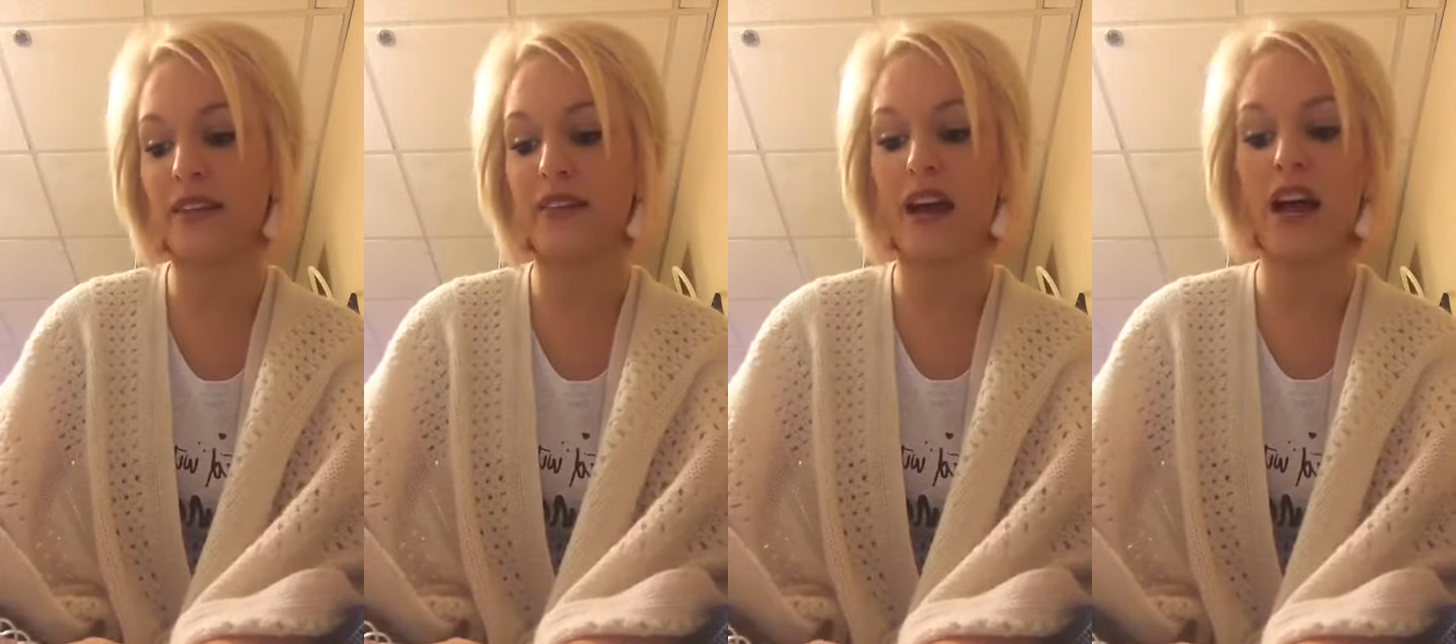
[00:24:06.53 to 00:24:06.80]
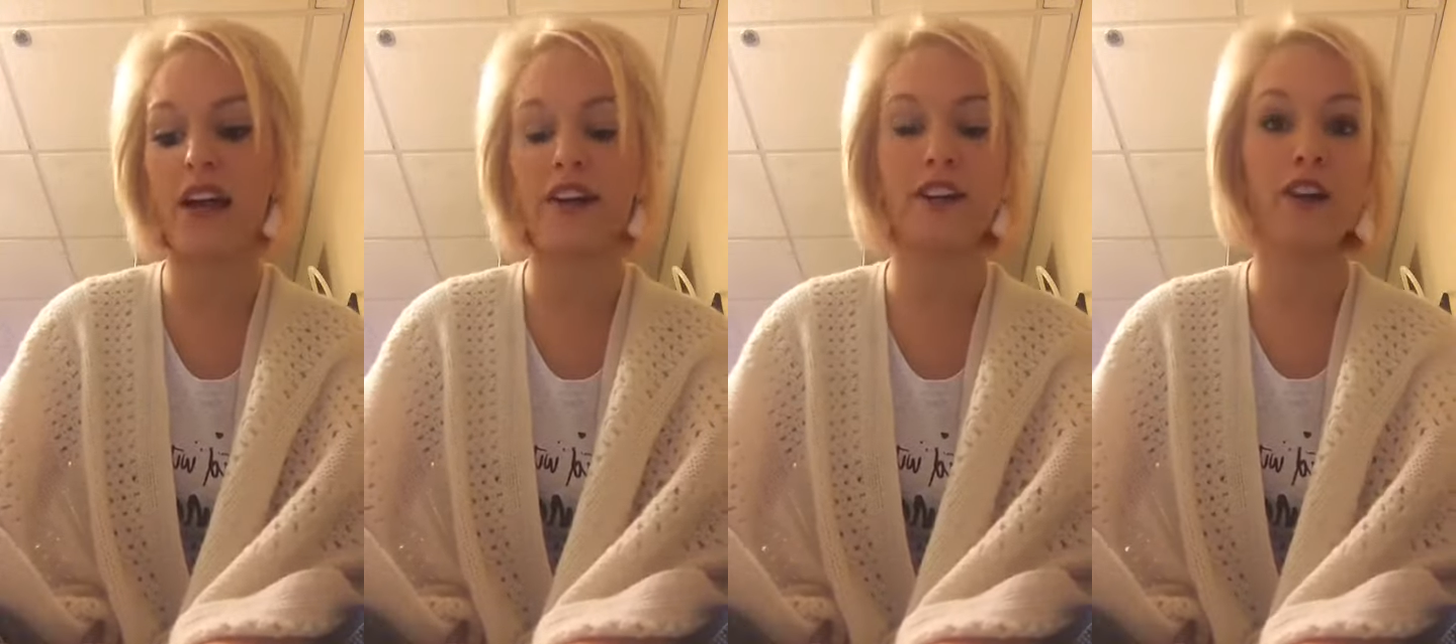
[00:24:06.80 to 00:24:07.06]
the
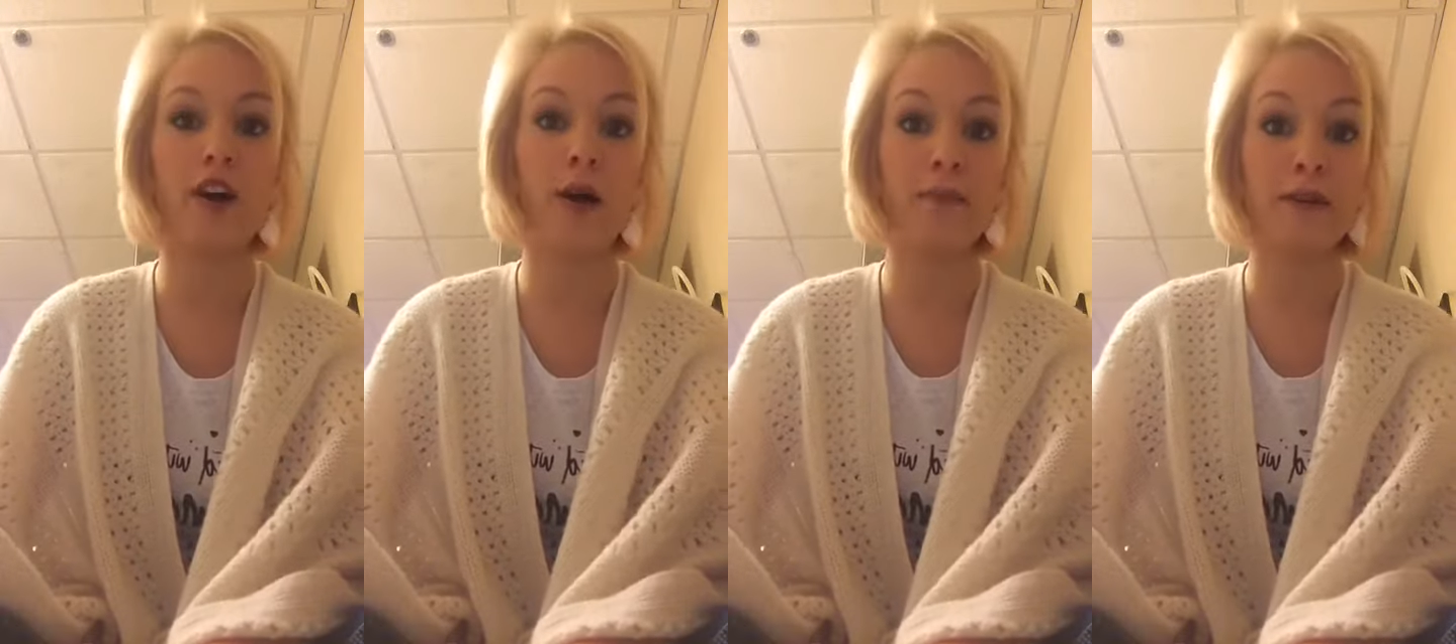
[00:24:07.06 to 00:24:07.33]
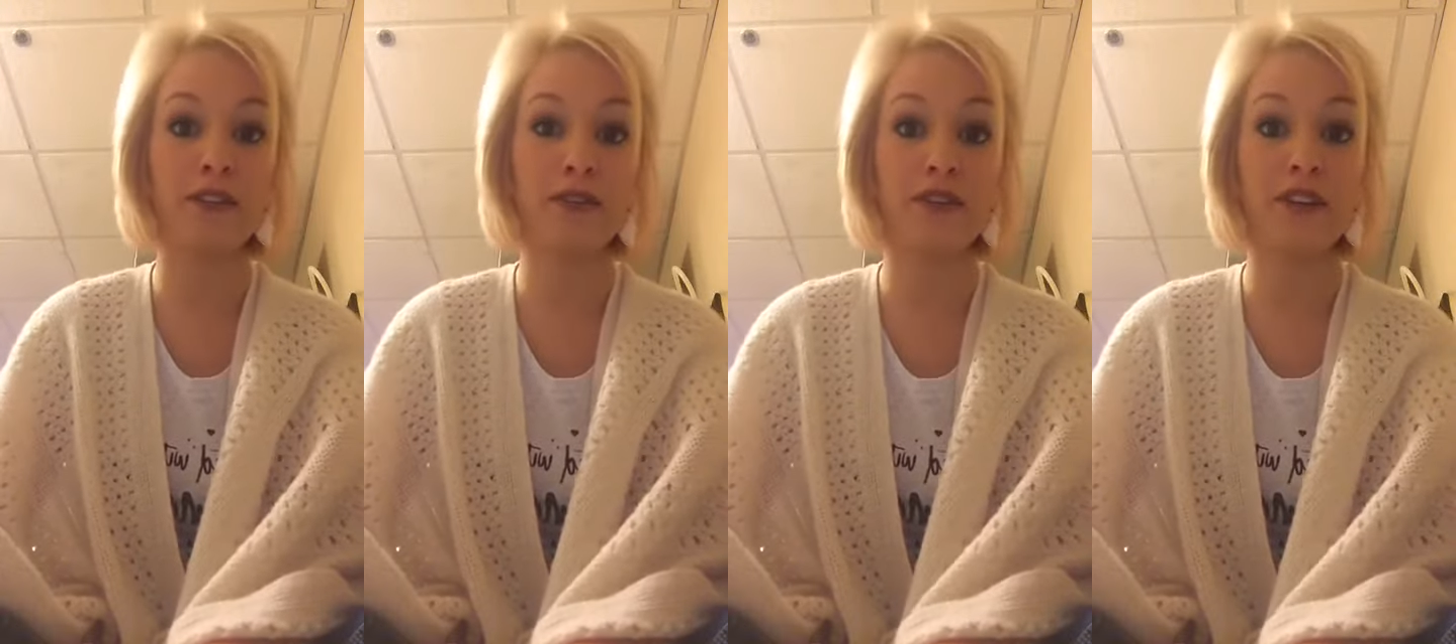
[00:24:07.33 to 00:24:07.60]
higher
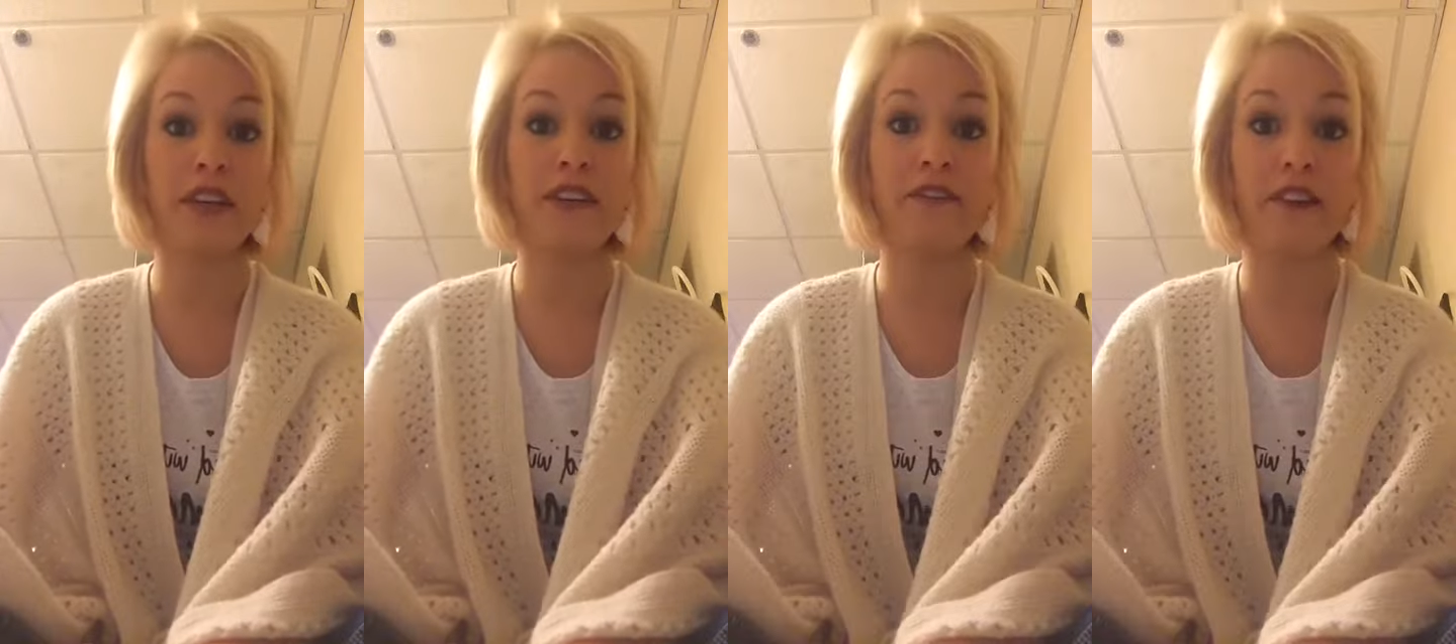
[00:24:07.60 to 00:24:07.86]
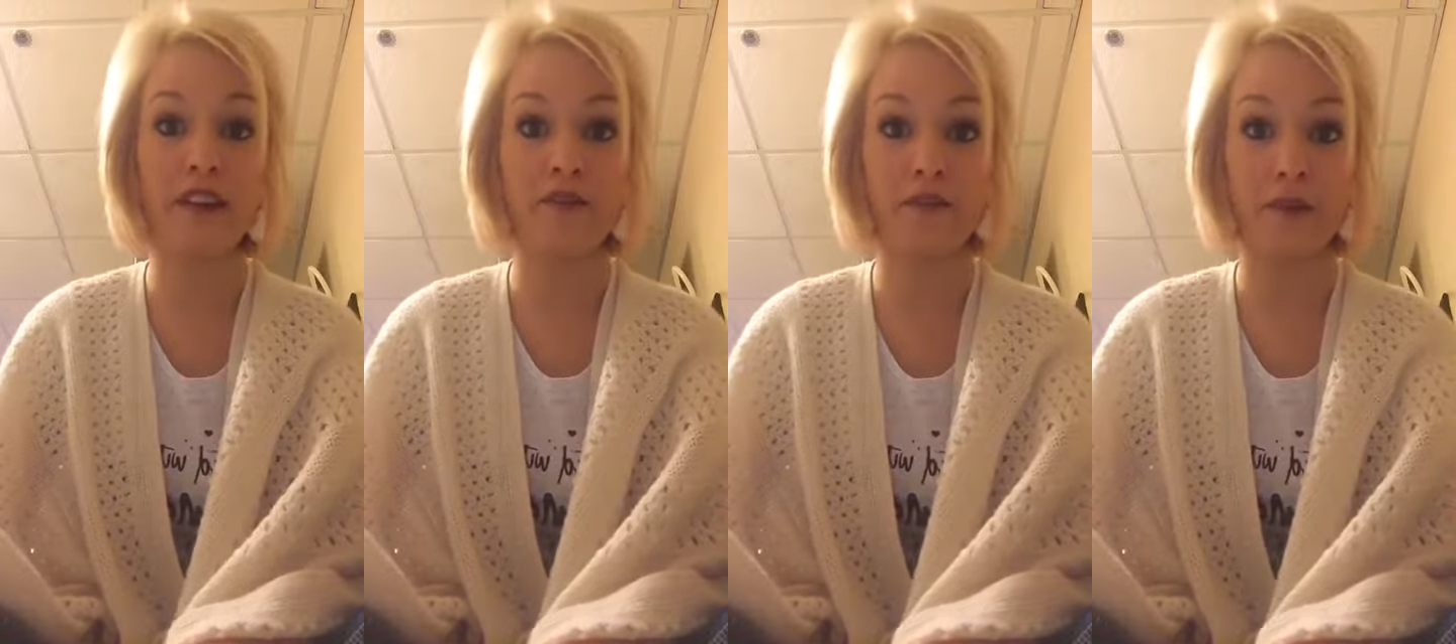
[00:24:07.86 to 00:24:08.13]
opportunity for
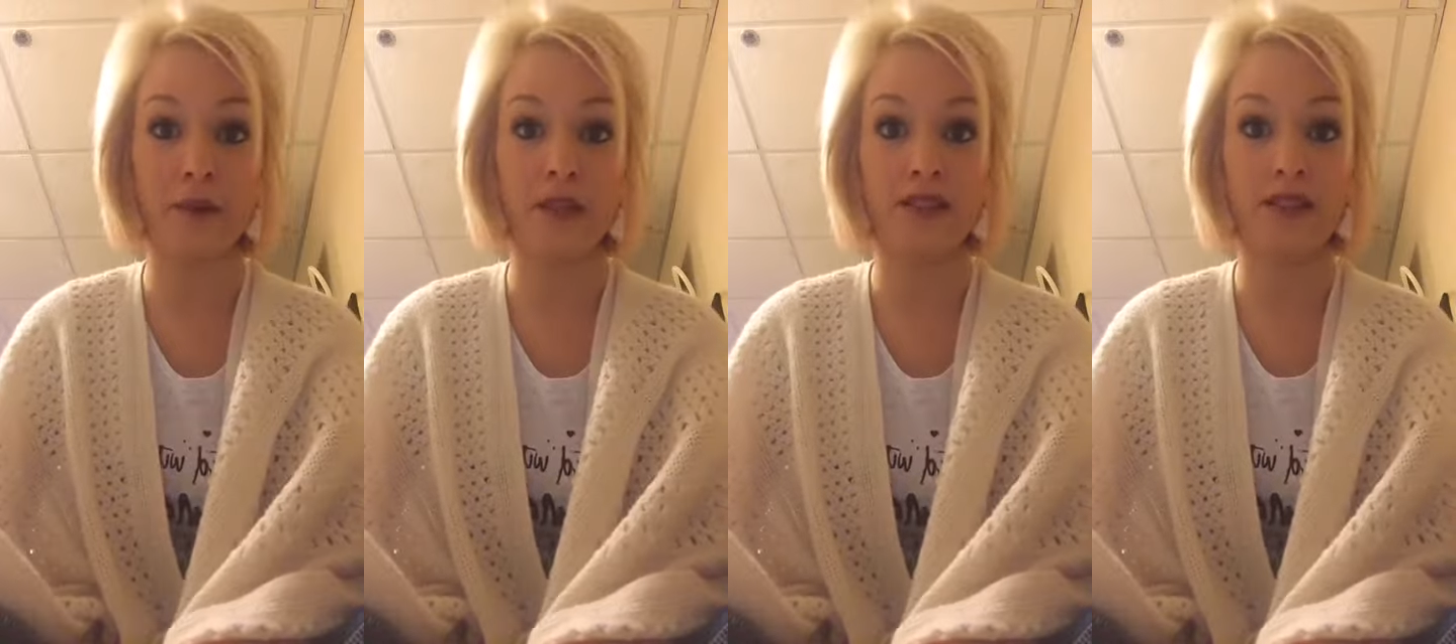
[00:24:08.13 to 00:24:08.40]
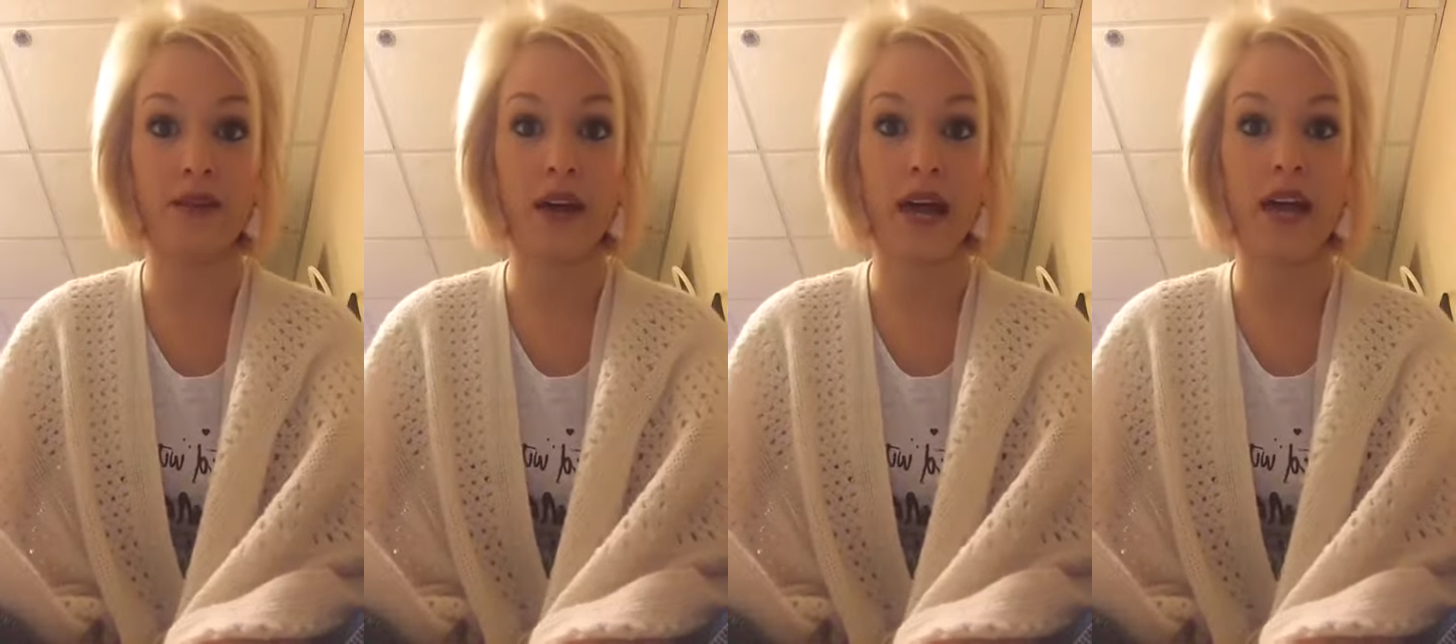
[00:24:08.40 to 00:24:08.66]
influence,
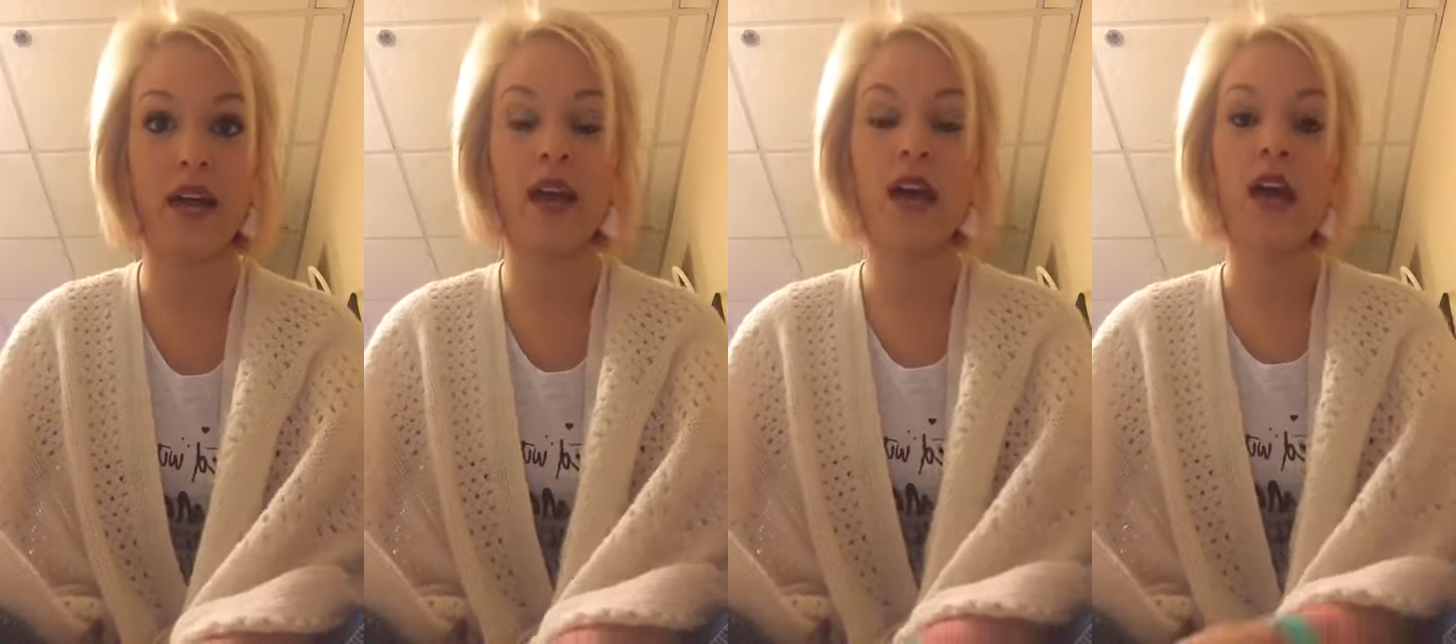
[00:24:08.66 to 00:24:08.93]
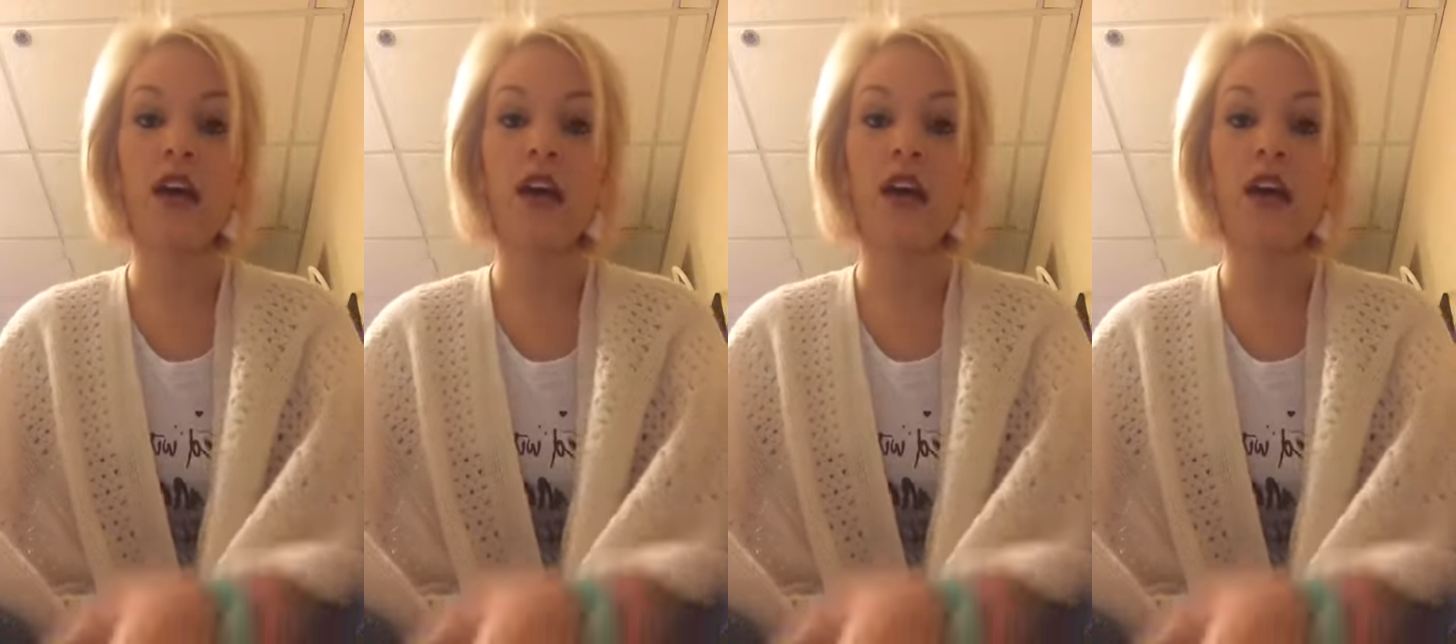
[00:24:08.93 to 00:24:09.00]
okay?